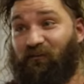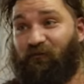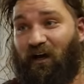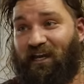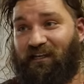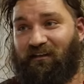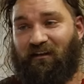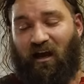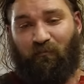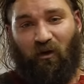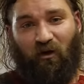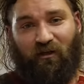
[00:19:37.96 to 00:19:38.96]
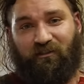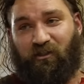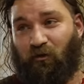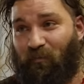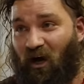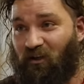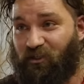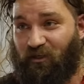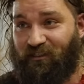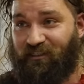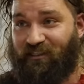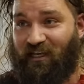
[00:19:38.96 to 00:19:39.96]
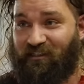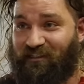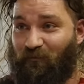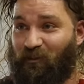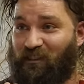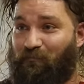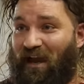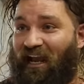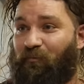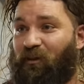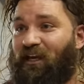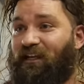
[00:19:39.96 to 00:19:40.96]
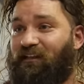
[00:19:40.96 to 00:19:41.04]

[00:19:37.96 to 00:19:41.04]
the fight, I broke two pauldrons and someone's backplate.